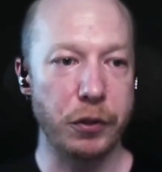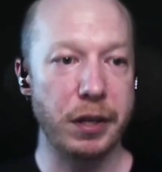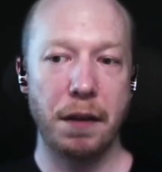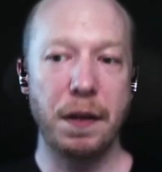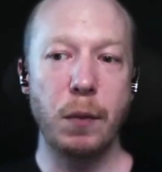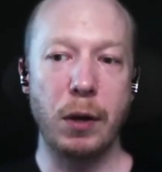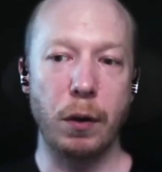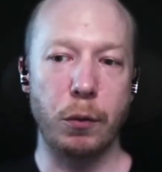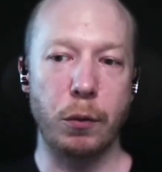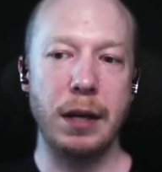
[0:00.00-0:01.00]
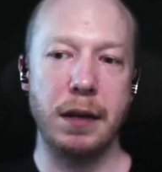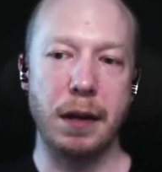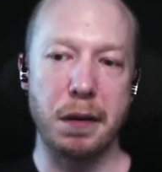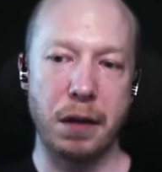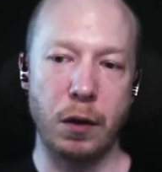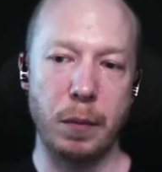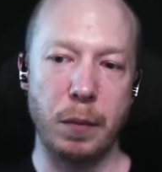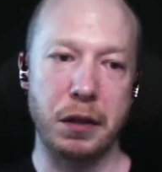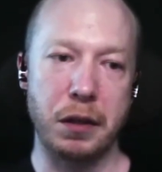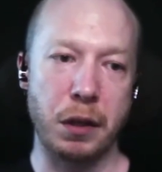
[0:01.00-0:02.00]
And I think we got really nice error
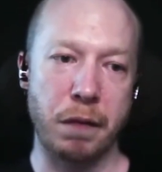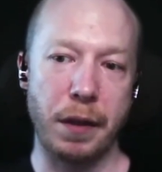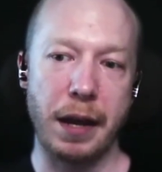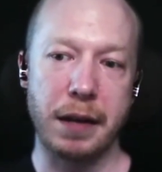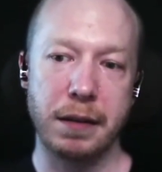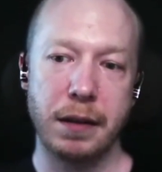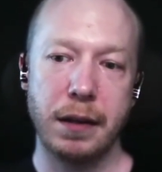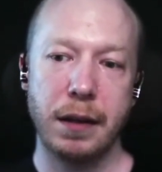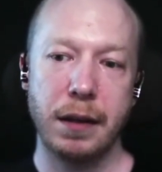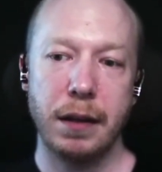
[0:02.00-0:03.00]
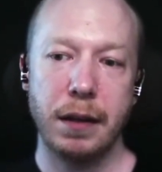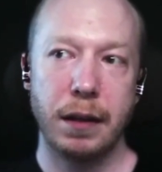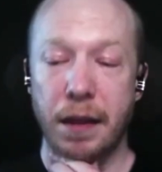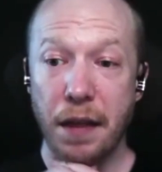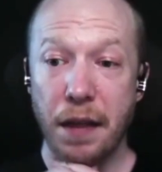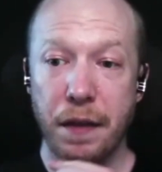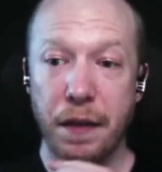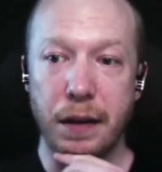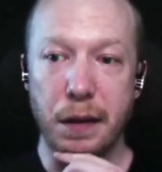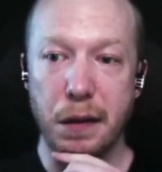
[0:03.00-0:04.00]
messages for that. The other
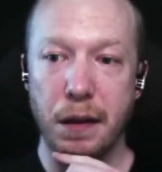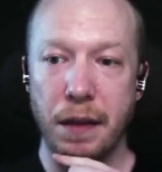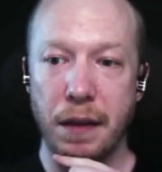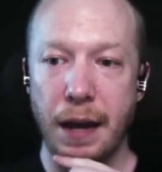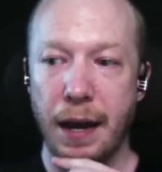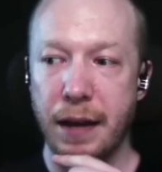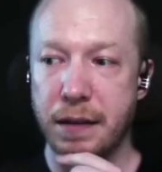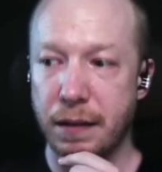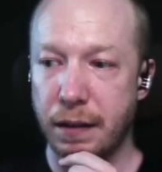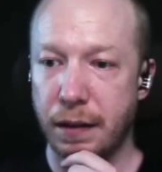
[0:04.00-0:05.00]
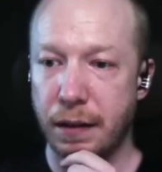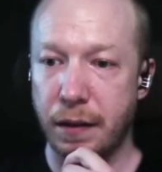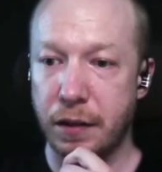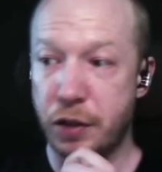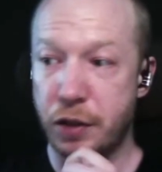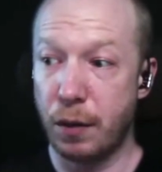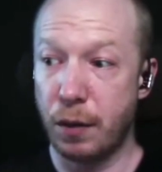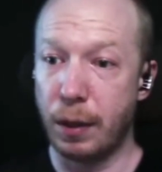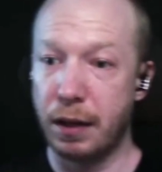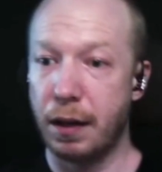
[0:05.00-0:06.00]
thing is that
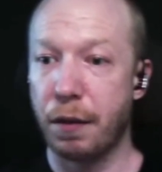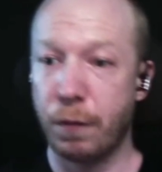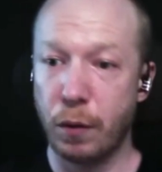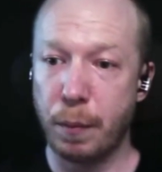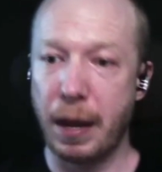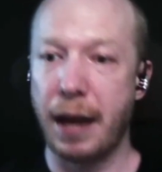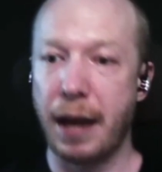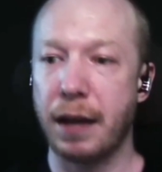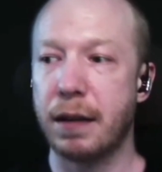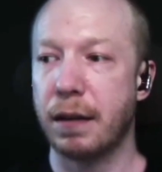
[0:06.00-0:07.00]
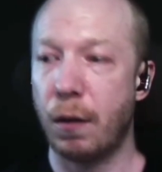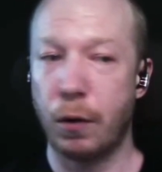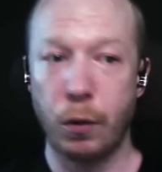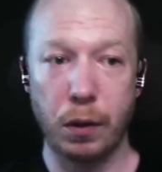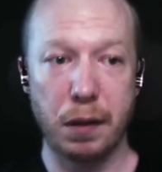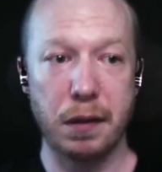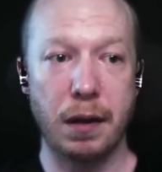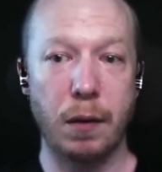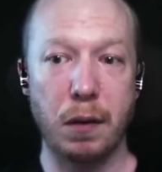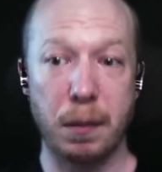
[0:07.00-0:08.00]
generally, like through the bank, our hooks
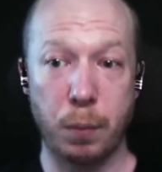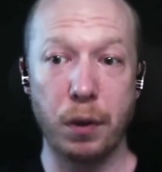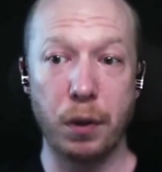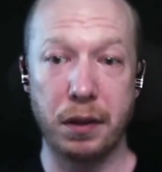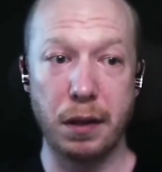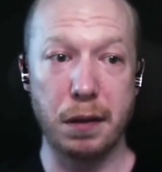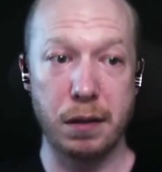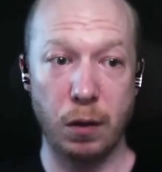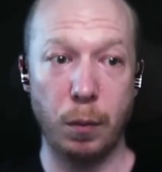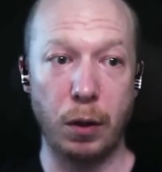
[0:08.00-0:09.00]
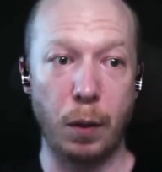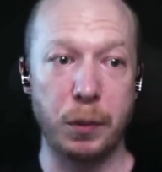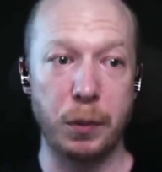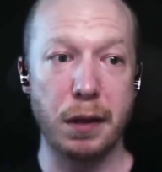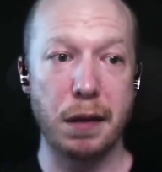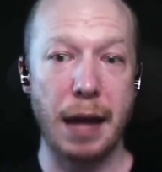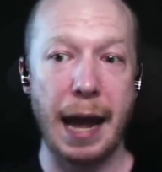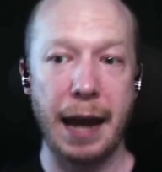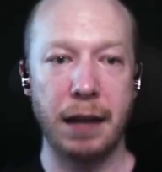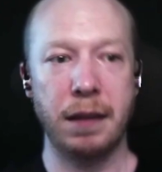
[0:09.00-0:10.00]
now support these global options
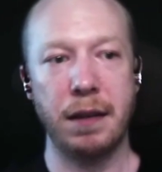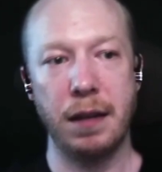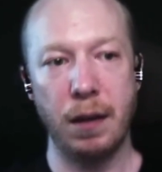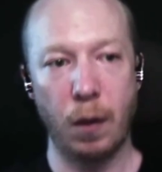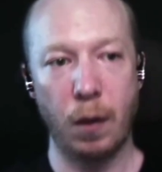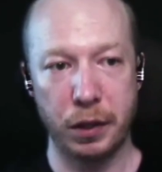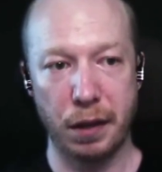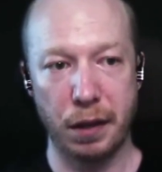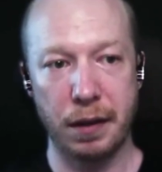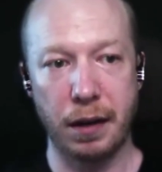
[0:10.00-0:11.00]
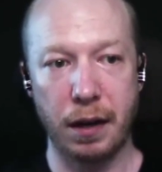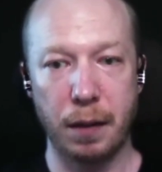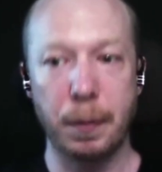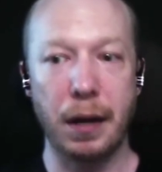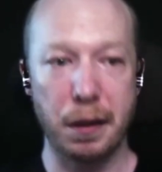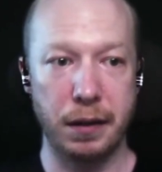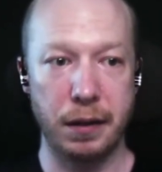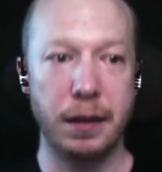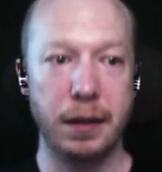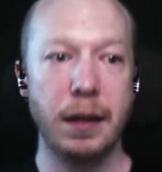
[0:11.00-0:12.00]
and the options that are passed
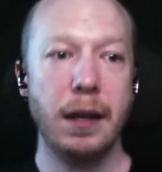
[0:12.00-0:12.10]
in.